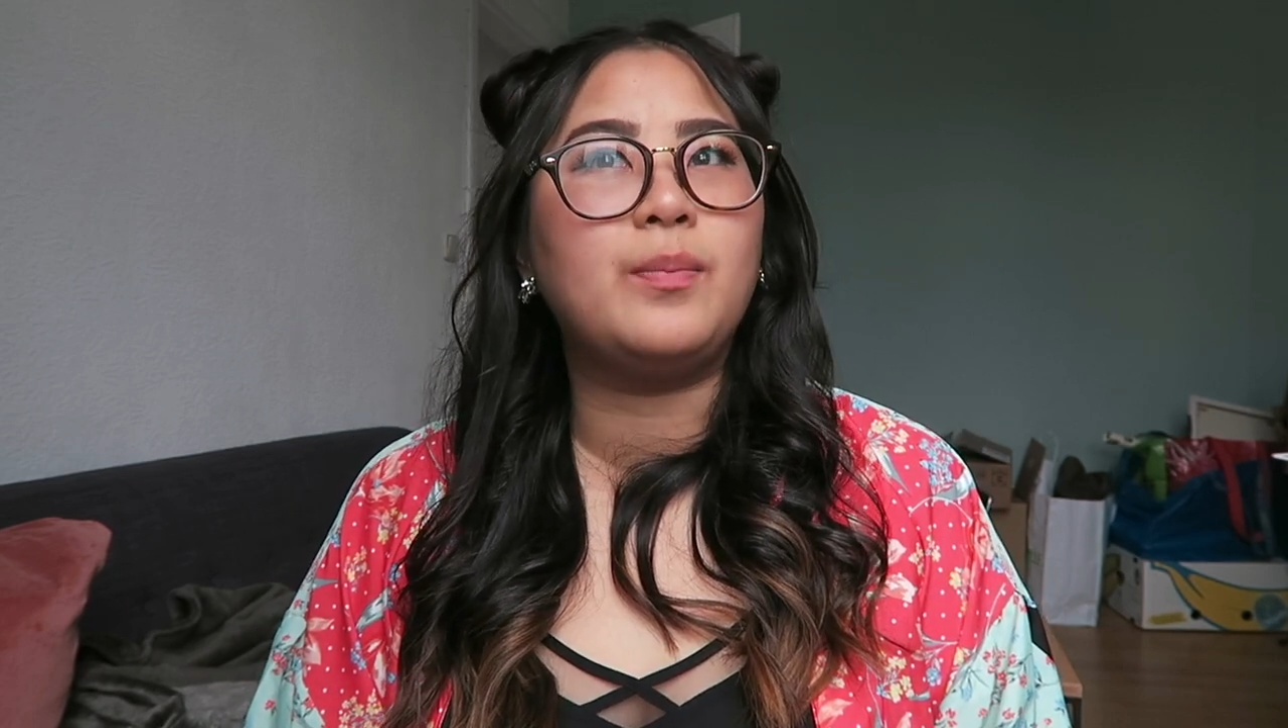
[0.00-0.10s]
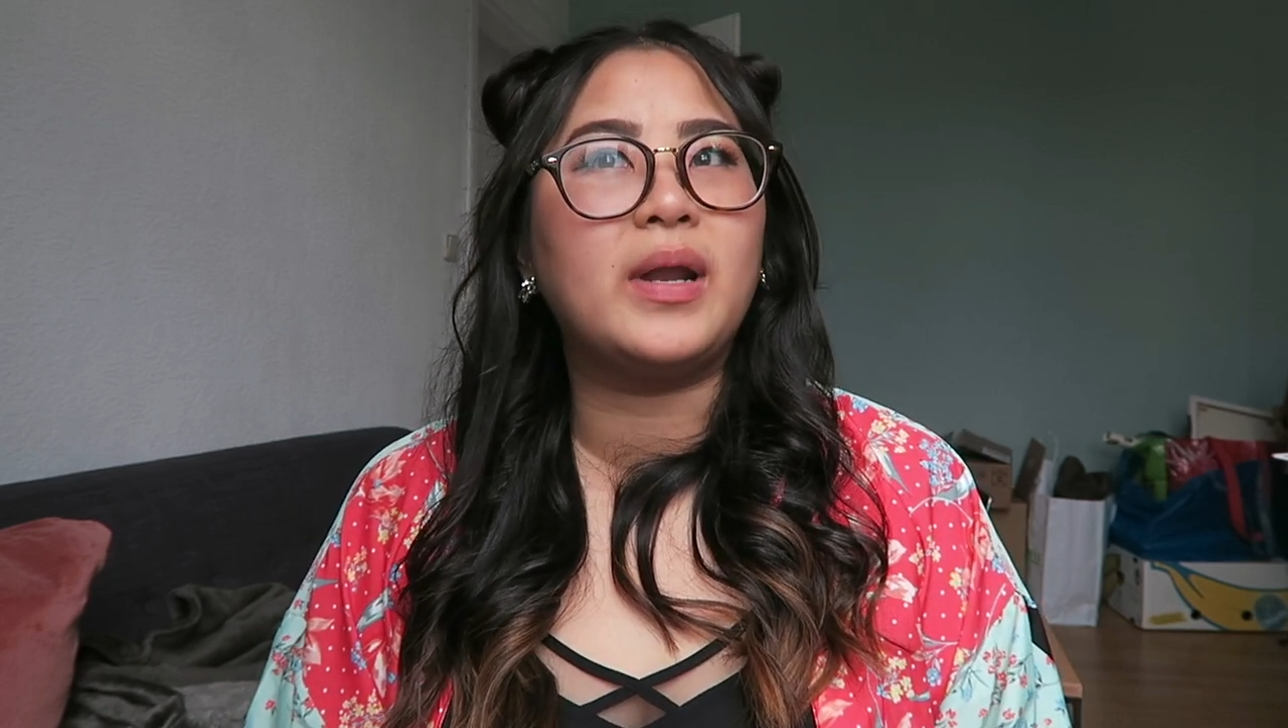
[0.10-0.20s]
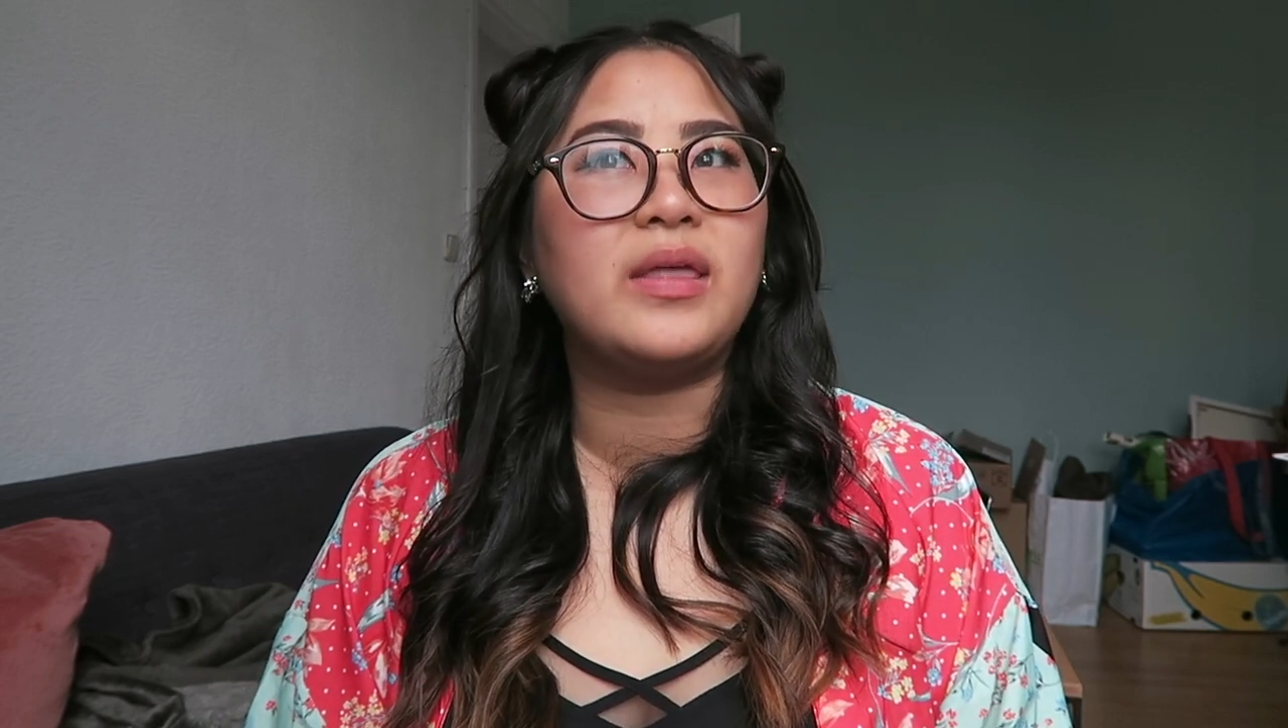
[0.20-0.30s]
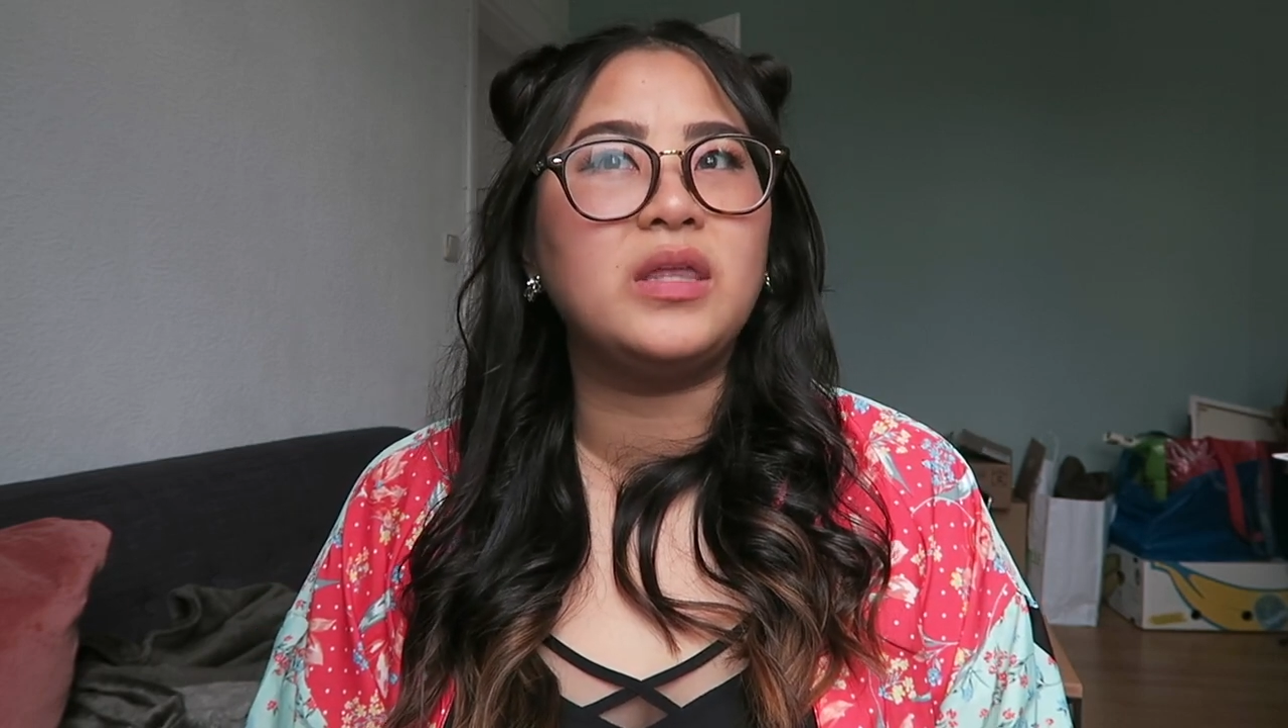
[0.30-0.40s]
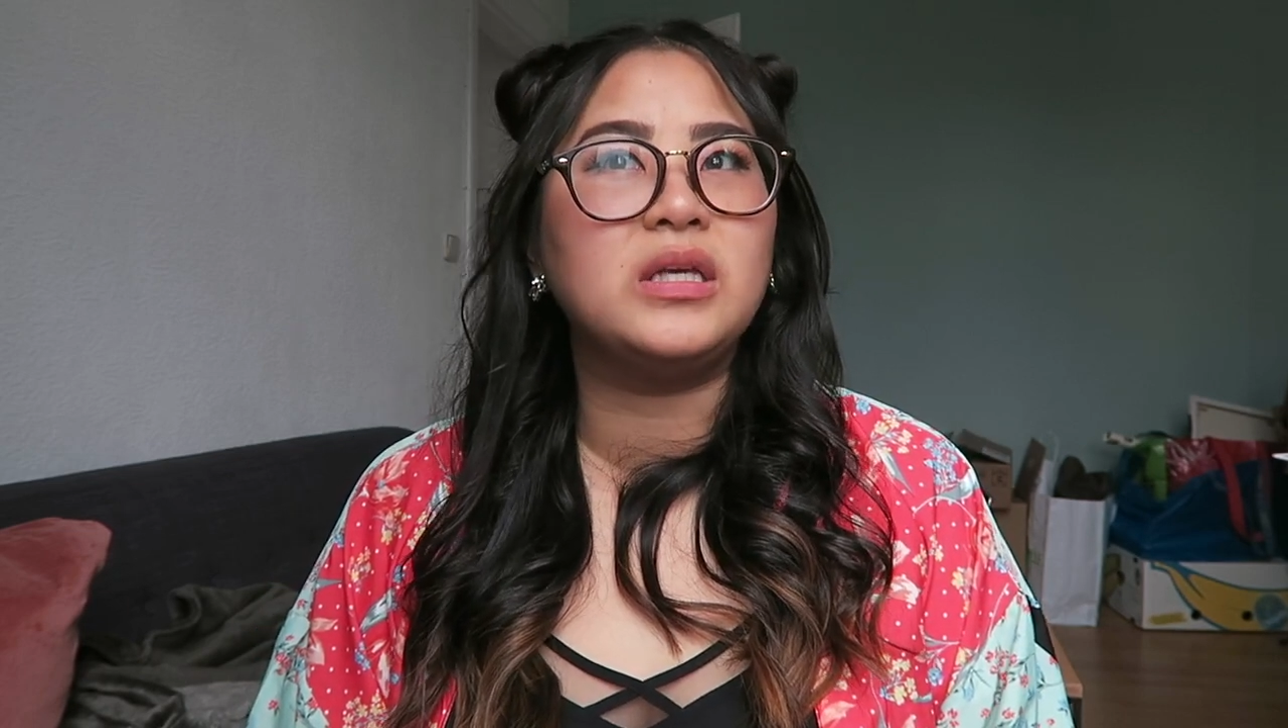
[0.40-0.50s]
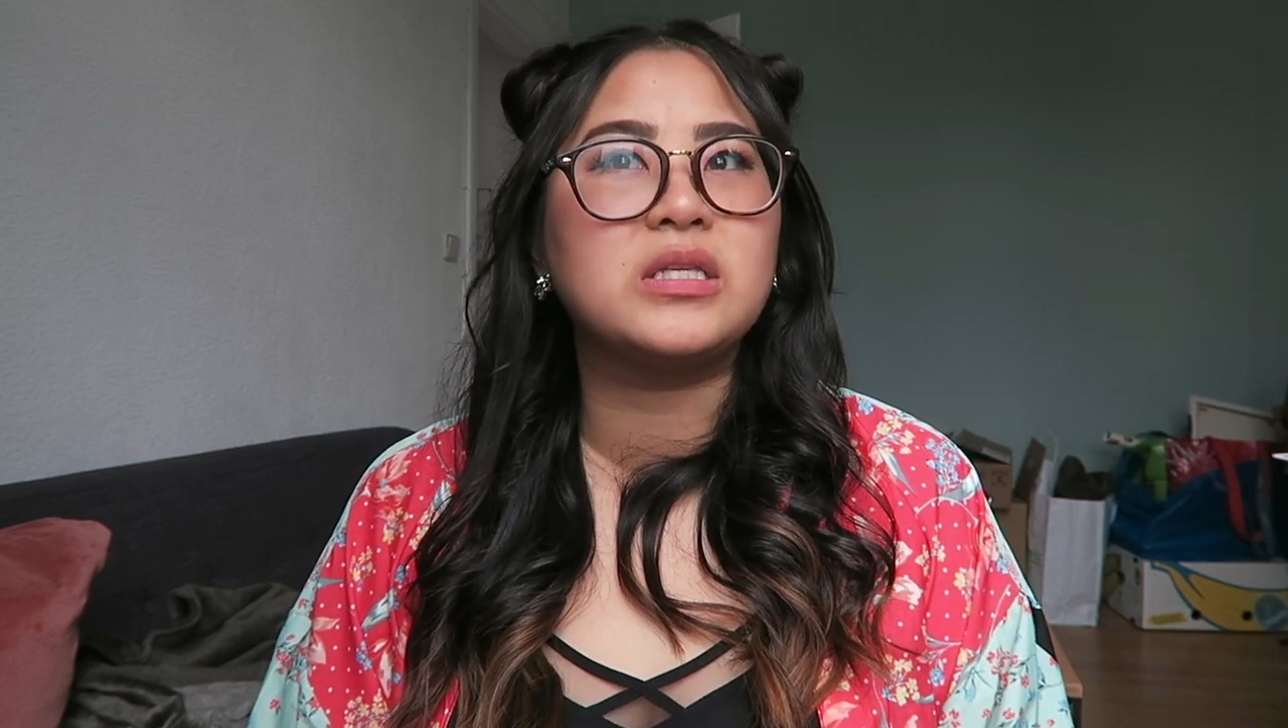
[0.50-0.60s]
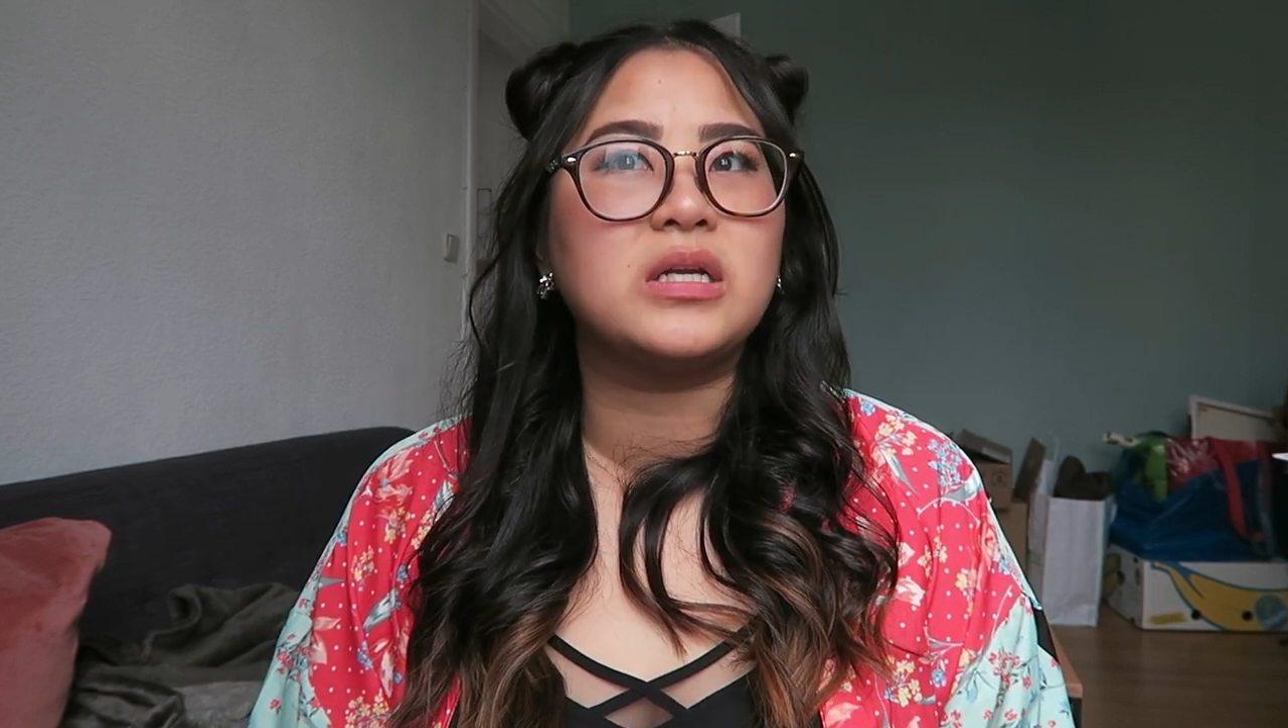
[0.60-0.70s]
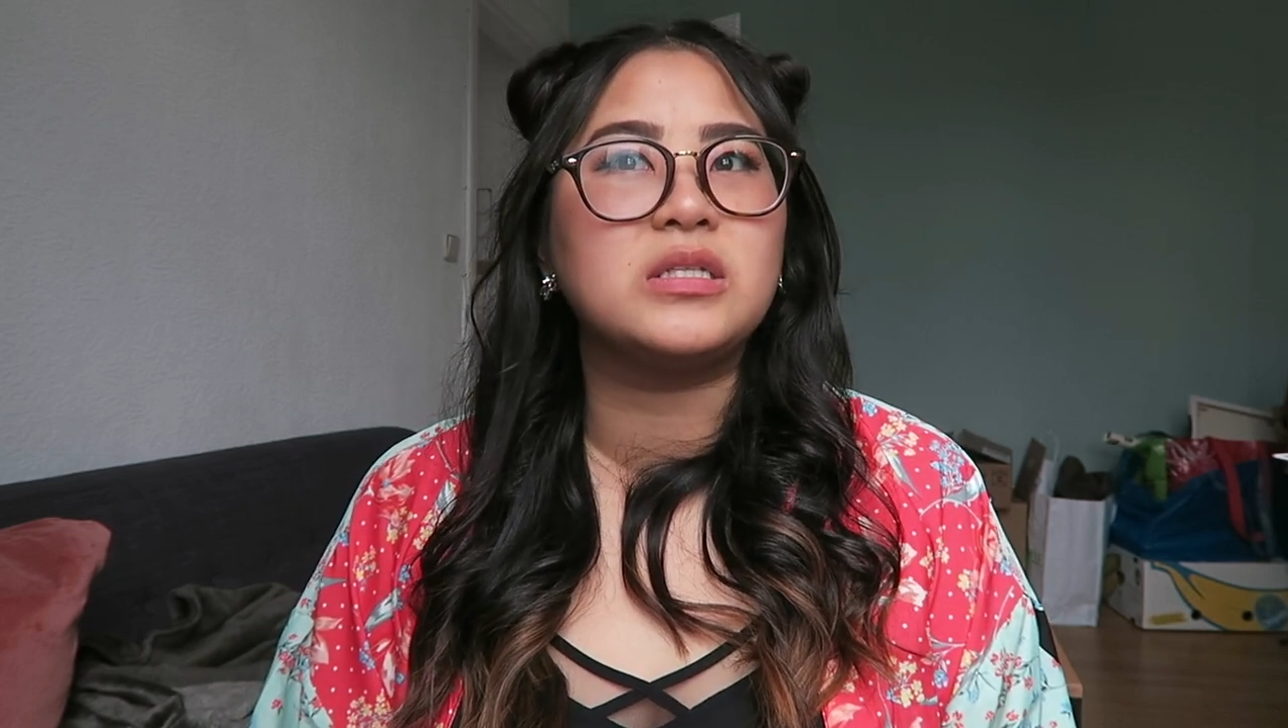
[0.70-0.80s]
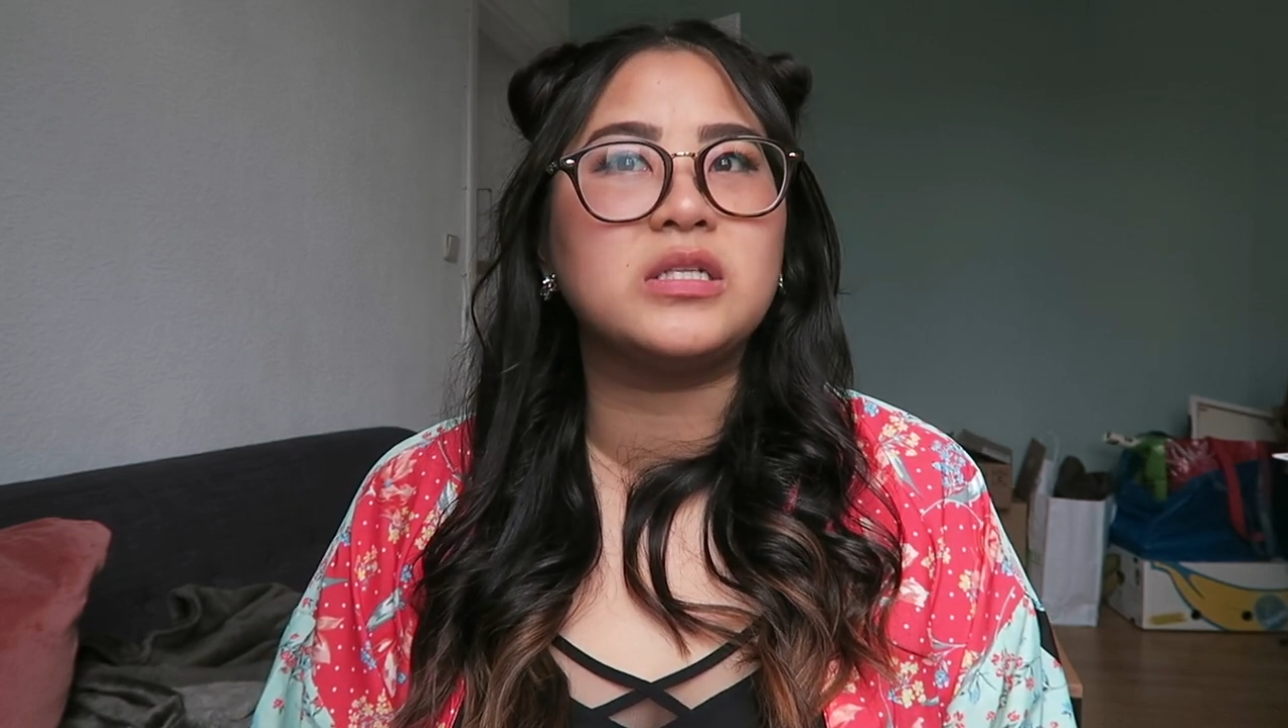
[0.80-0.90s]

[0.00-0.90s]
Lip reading: but I think it's gonna